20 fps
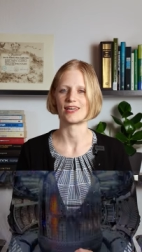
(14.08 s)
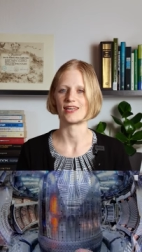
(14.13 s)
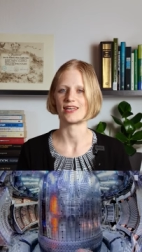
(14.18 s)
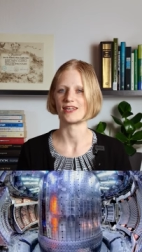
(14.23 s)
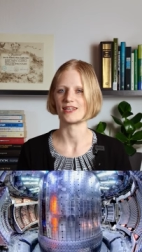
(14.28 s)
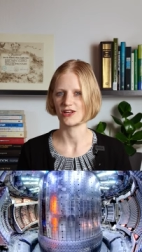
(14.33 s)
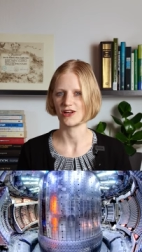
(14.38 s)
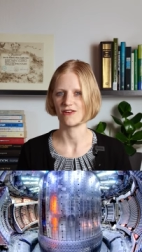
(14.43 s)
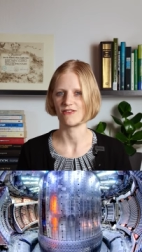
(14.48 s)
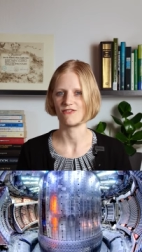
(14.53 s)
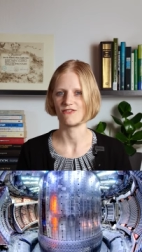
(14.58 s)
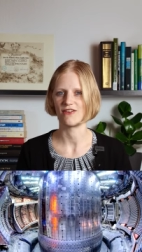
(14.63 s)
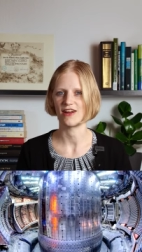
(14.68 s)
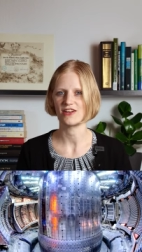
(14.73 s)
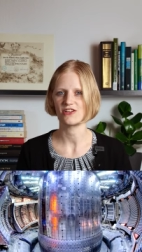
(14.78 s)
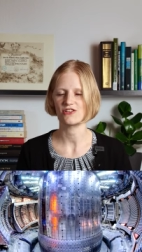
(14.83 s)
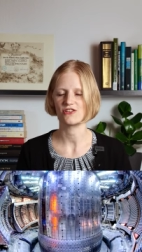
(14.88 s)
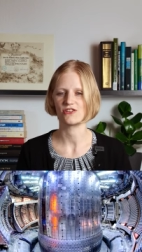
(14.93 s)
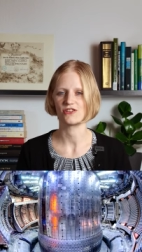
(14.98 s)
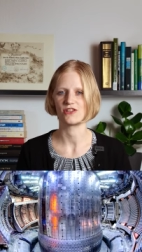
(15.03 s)
in
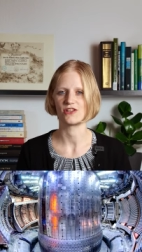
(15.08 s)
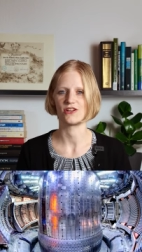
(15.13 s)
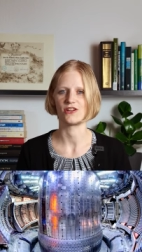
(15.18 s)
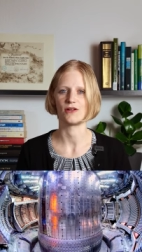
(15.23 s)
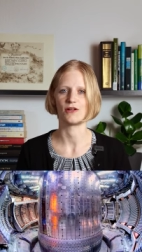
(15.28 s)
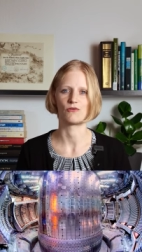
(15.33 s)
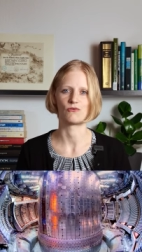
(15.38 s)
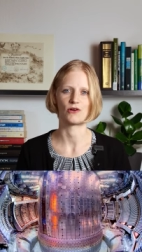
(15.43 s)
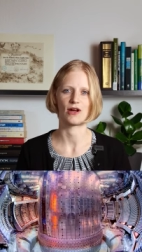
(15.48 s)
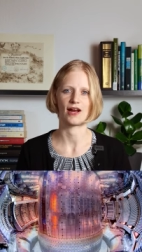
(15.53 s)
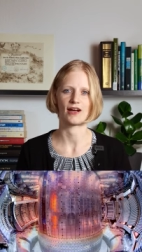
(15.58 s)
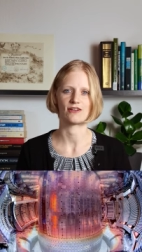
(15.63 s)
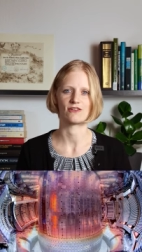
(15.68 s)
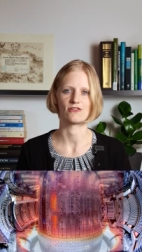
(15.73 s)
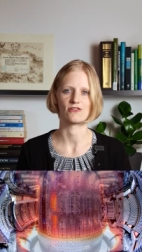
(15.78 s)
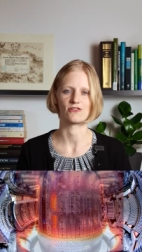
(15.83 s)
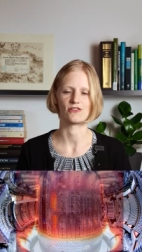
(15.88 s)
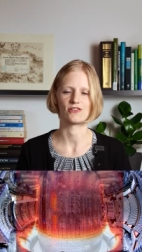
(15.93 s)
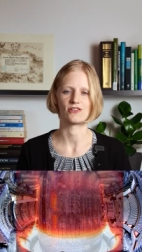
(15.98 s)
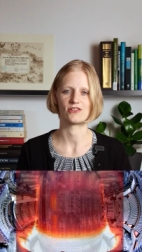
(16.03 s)
conventional
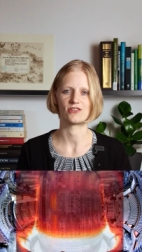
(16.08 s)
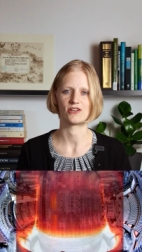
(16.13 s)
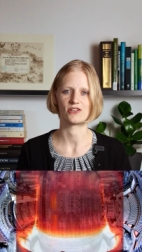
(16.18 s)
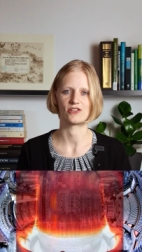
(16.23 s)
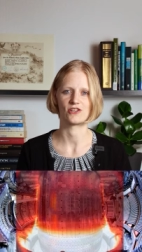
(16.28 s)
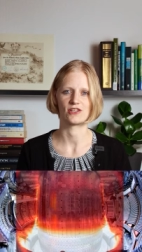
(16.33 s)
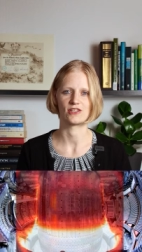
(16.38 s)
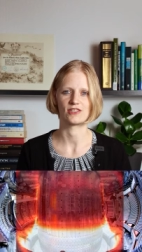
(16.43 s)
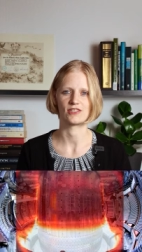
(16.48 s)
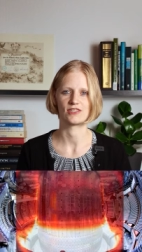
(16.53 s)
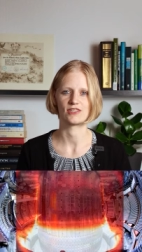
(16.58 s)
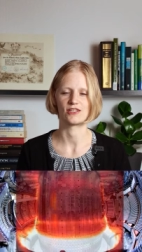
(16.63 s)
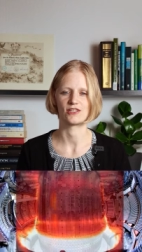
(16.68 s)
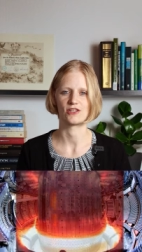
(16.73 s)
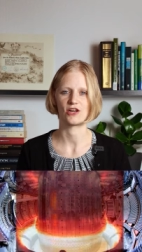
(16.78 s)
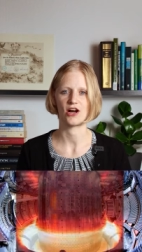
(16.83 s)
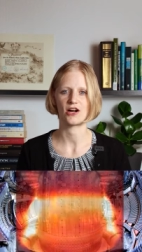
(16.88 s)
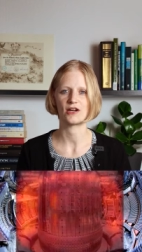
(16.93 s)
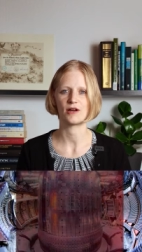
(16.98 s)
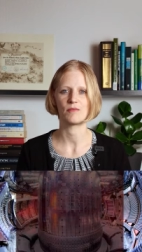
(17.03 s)
reactors such as the
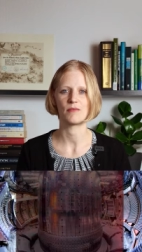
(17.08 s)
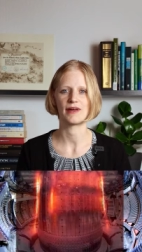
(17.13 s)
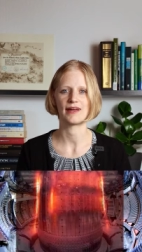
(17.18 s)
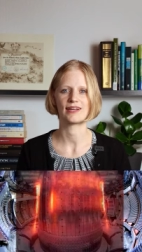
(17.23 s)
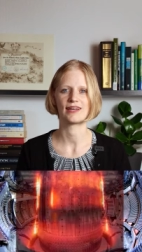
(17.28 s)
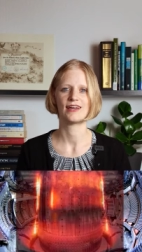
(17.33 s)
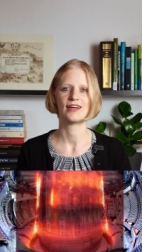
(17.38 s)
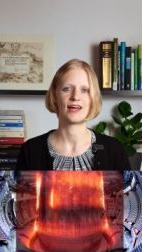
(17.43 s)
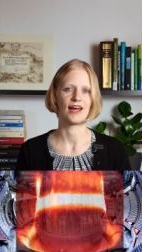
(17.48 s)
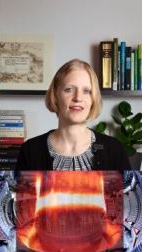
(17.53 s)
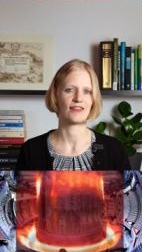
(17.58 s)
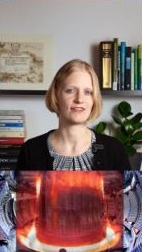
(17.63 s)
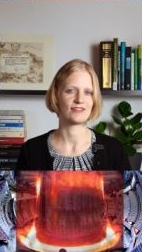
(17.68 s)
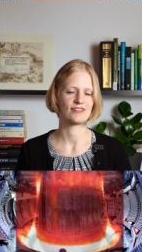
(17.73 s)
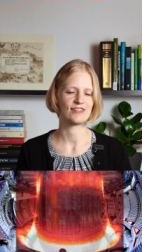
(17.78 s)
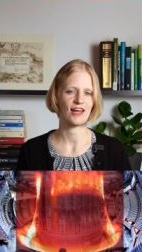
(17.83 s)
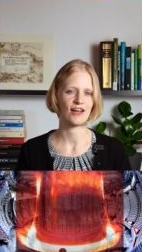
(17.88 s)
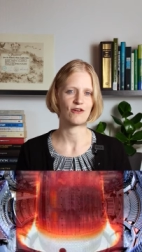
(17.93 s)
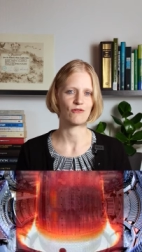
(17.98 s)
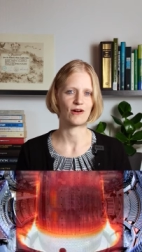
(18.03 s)
tokamak and the
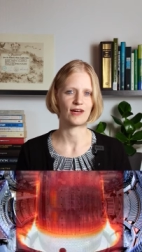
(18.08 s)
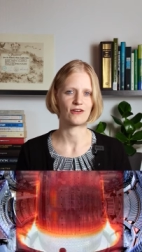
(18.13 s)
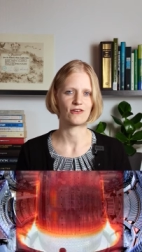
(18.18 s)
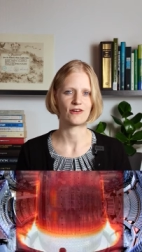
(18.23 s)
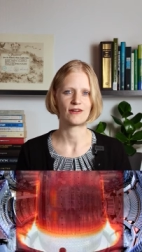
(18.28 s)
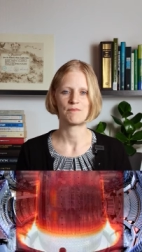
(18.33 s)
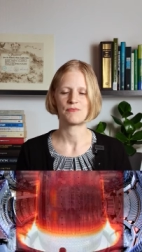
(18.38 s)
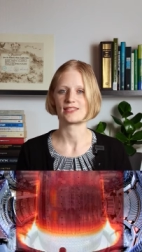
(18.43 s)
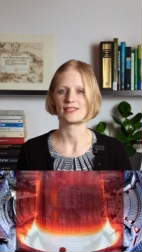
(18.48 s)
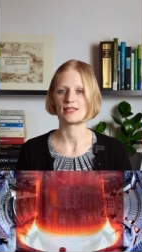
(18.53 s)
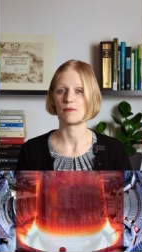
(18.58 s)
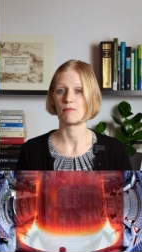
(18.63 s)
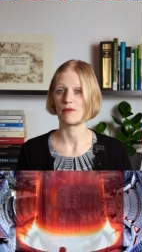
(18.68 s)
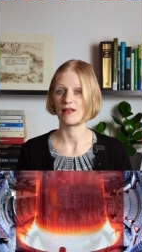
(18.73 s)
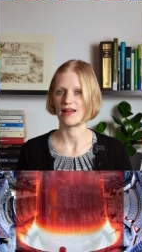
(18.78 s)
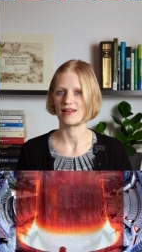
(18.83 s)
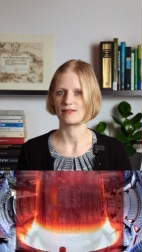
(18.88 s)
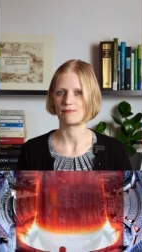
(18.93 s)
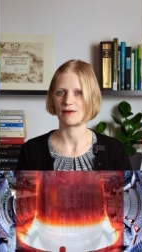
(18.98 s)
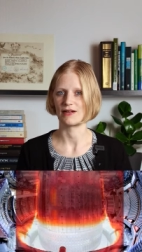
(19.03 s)
stellarator is the
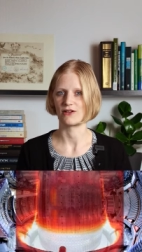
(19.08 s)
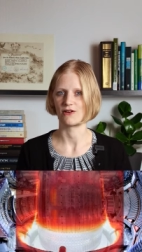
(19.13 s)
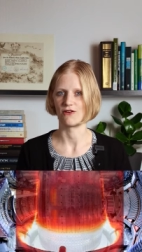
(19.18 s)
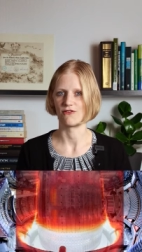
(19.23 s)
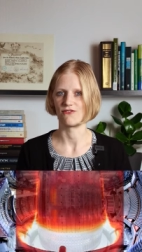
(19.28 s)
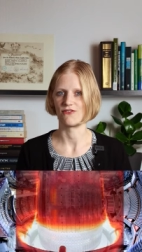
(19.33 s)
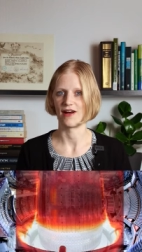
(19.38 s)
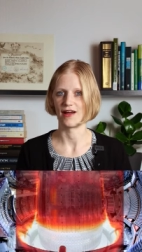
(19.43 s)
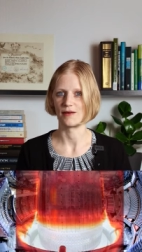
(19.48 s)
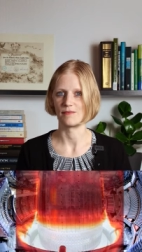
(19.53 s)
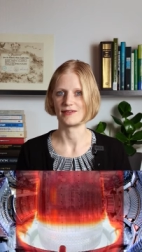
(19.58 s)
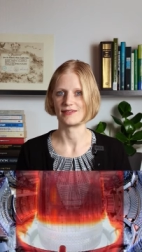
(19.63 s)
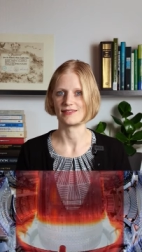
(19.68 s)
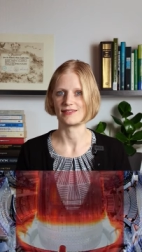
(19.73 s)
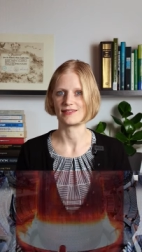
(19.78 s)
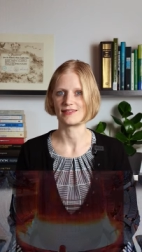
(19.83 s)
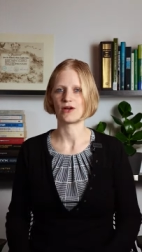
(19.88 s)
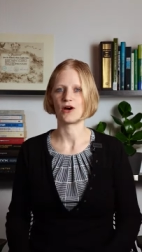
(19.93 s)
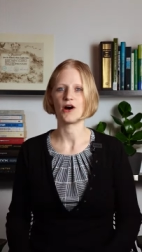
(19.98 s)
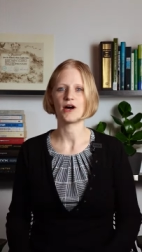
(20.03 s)
plasma
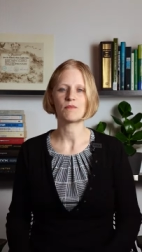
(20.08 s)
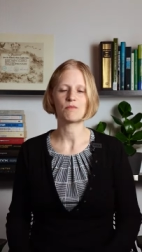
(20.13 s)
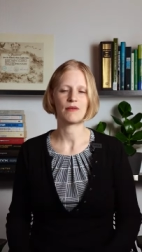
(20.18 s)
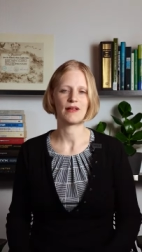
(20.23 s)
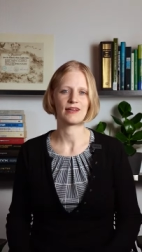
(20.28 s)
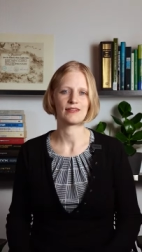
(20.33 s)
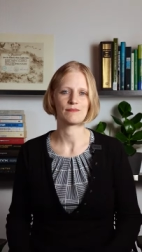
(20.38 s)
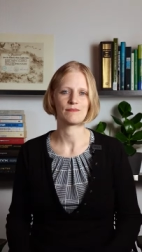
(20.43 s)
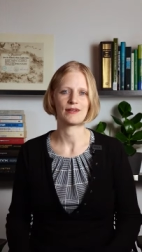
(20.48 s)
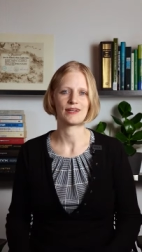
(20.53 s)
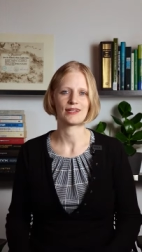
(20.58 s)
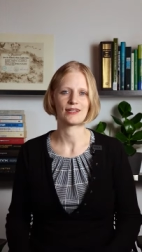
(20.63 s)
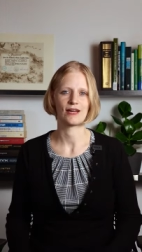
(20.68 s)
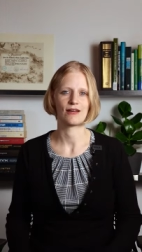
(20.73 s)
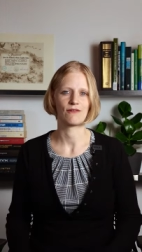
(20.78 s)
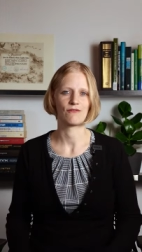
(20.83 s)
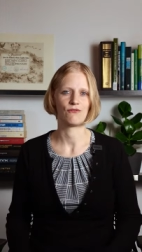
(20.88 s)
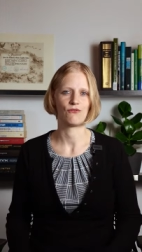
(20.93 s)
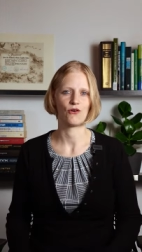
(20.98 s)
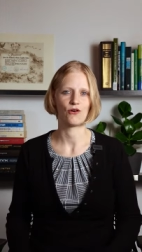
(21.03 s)
confinement. The hot plasma
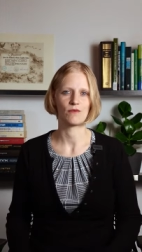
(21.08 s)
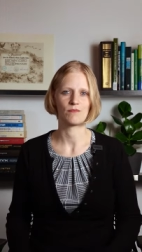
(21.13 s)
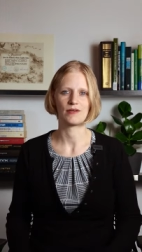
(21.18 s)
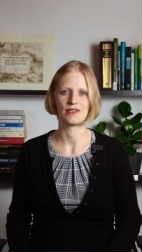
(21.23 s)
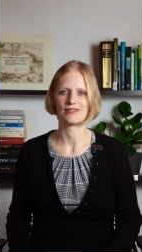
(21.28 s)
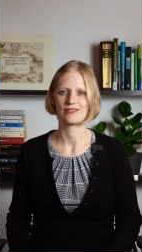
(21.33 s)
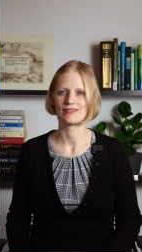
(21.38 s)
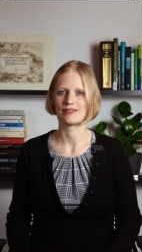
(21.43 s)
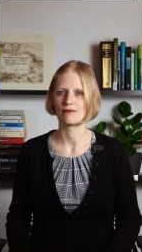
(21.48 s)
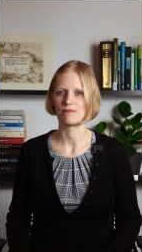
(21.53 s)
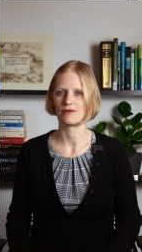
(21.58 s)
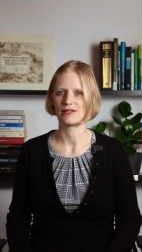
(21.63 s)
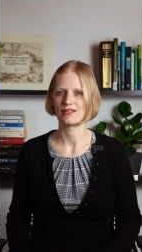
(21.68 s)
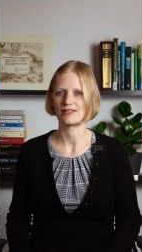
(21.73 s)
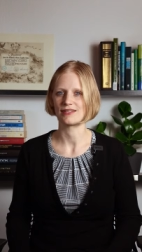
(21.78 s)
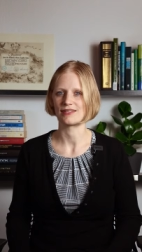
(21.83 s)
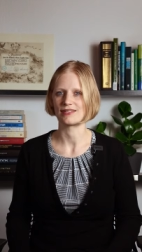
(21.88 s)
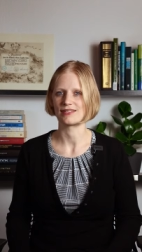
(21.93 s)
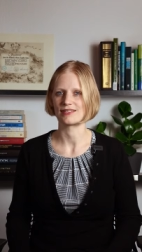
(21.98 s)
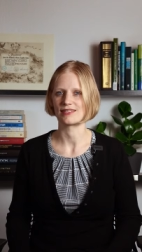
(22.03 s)
can form
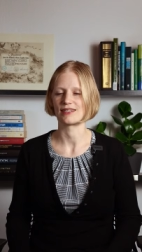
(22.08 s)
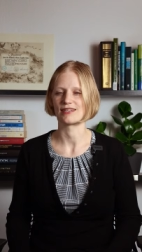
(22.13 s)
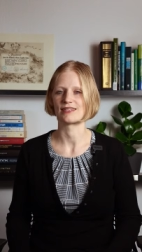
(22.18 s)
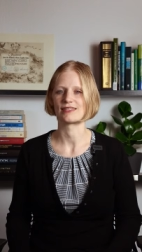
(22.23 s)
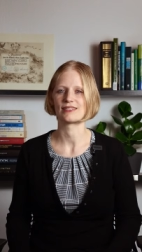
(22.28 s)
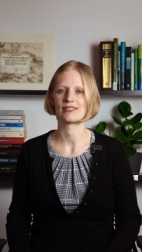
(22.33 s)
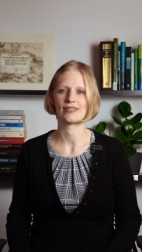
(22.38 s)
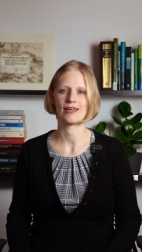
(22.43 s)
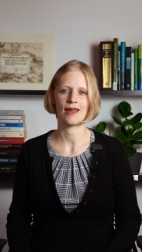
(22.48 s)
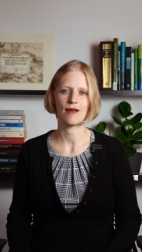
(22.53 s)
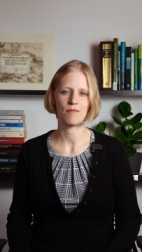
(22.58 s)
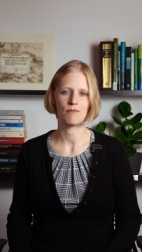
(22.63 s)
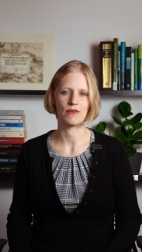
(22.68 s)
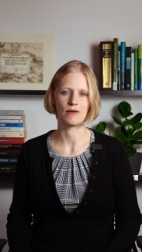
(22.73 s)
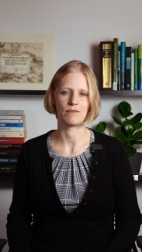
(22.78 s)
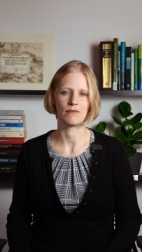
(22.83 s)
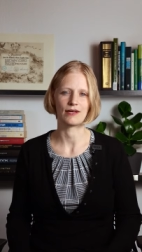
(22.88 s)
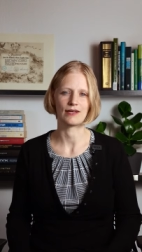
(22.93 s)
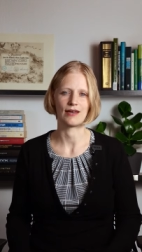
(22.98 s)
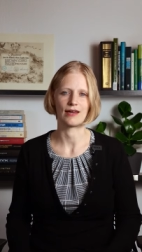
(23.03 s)
instabilities and escape the
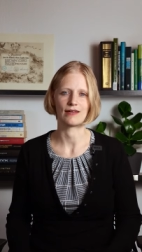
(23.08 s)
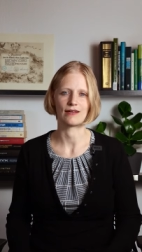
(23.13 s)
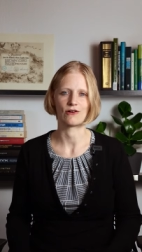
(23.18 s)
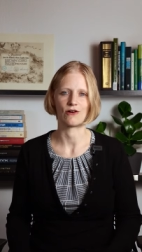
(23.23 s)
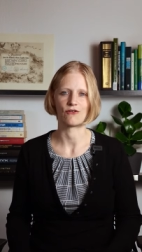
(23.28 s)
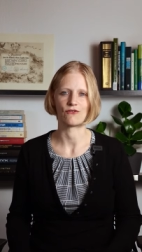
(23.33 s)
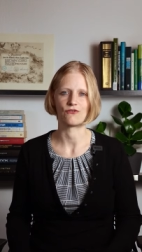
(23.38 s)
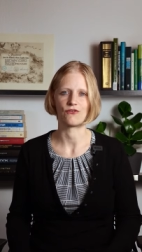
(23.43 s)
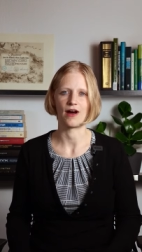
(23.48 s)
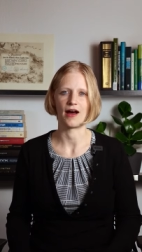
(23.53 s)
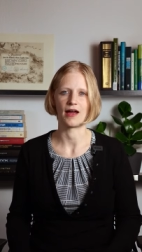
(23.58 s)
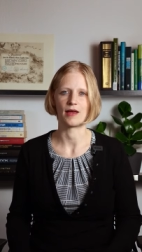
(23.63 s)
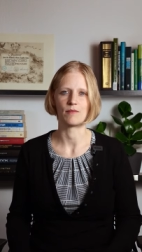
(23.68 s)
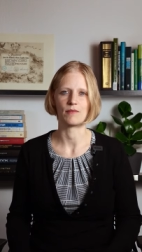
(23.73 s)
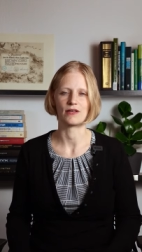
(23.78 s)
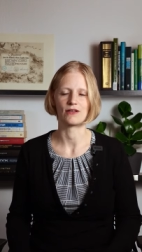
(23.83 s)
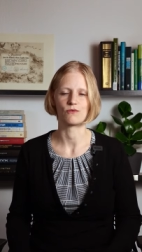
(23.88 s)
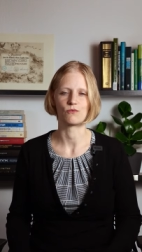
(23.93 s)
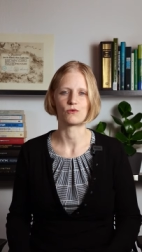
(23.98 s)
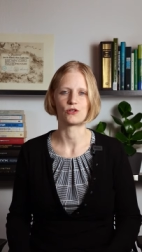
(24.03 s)
magnetic
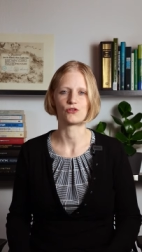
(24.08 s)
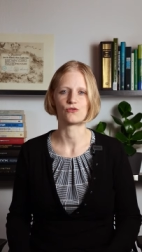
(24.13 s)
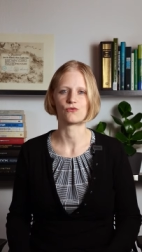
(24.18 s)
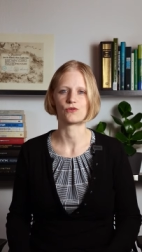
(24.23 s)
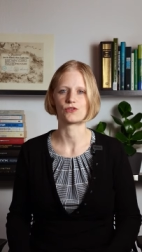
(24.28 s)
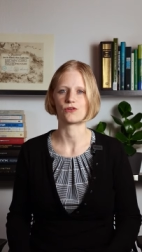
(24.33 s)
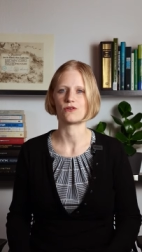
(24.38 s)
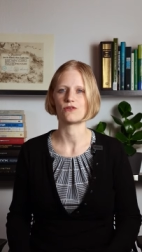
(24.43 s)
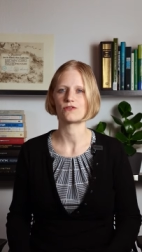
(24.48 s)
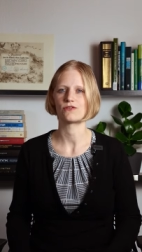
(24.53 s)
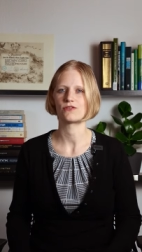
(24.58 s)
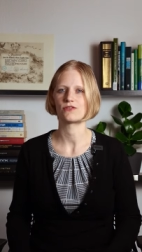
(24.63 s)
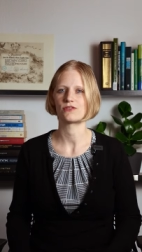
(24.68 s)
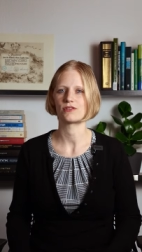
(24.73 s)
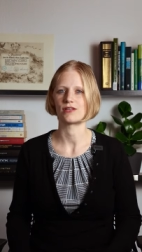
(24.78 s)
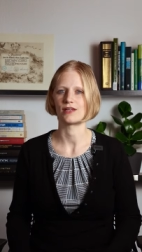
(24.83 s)
confinement, which results